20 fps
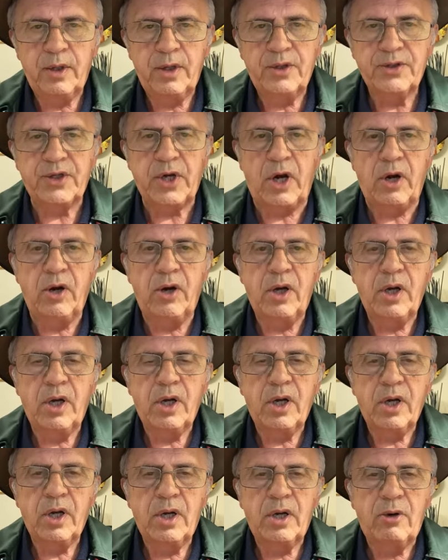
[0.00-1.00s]
So,
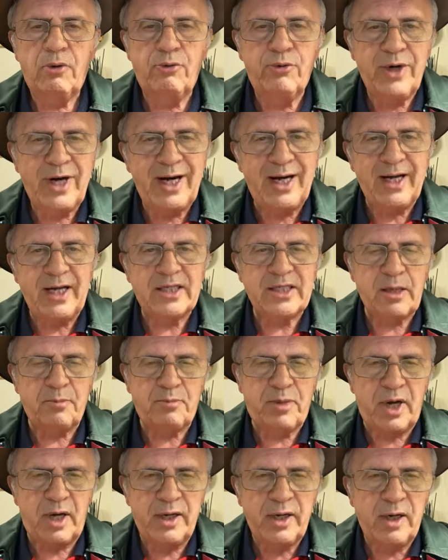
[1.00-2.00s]
really, it's a
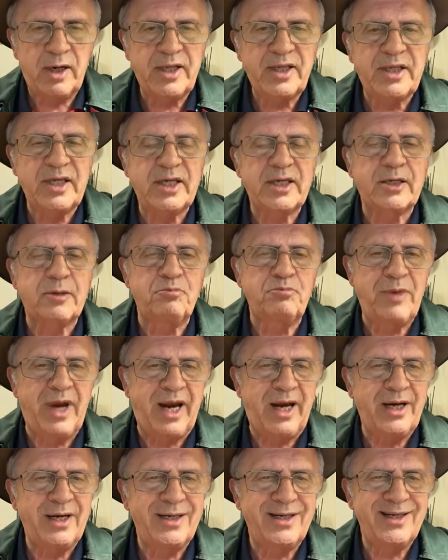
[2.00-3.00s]
Paleolithic
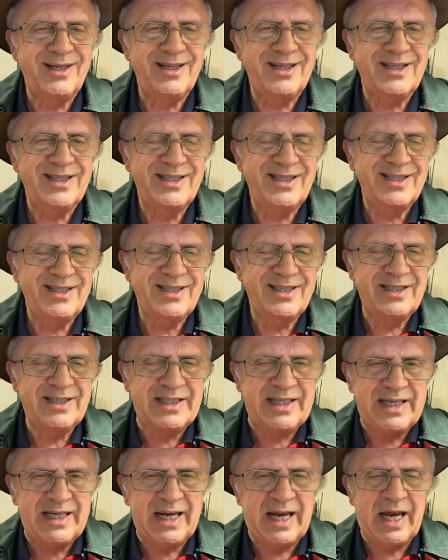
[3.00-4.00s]
man
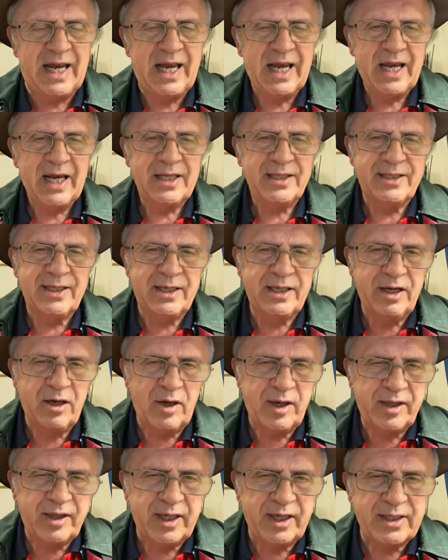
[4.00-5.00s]
near the
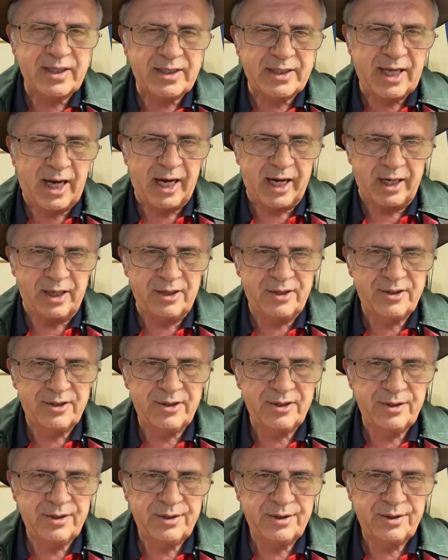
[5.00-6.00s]
Neolithic
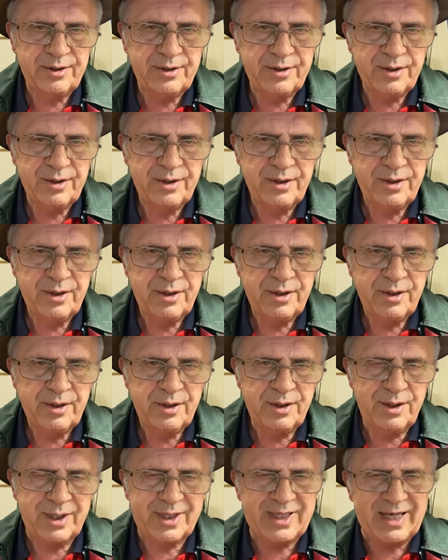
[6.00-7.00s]
stage.
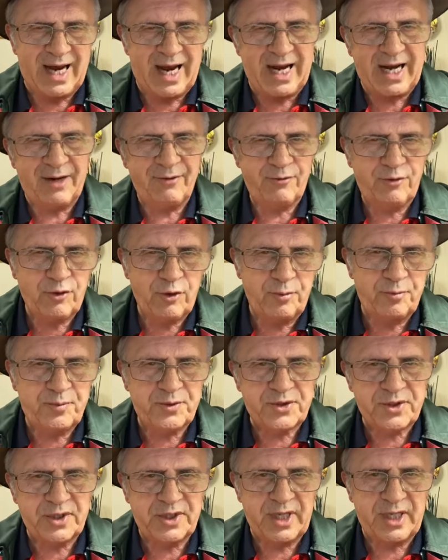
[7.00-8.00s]
You can't have
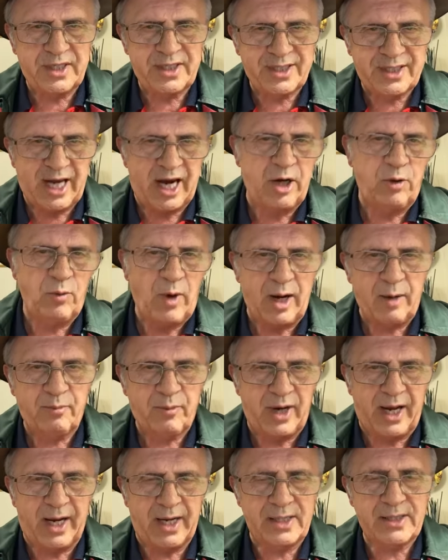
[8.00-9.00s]
groups that stay in one
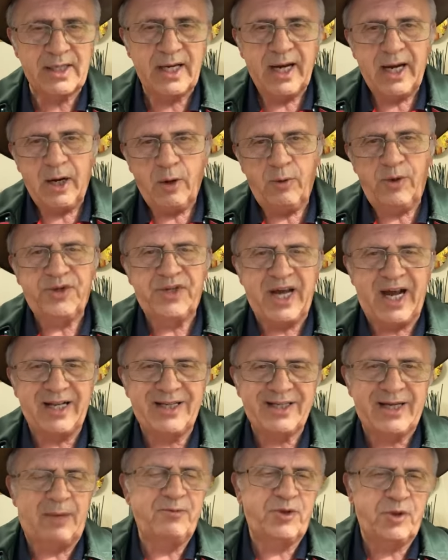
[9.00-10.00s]
place
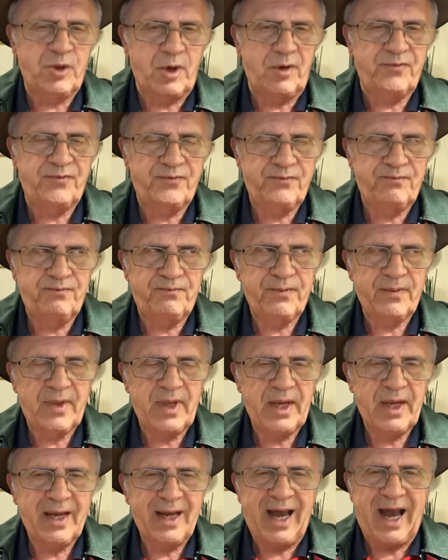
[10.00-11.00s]
without some sort of
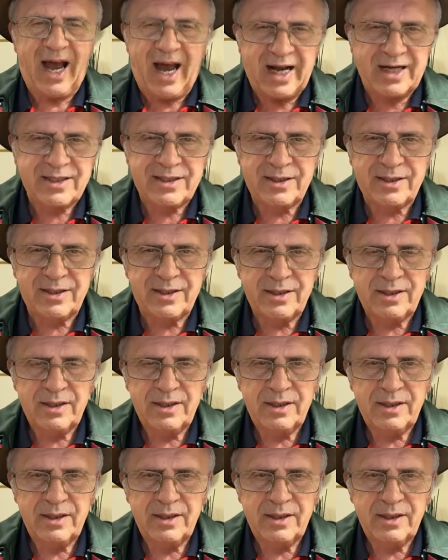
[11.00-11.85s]
heart.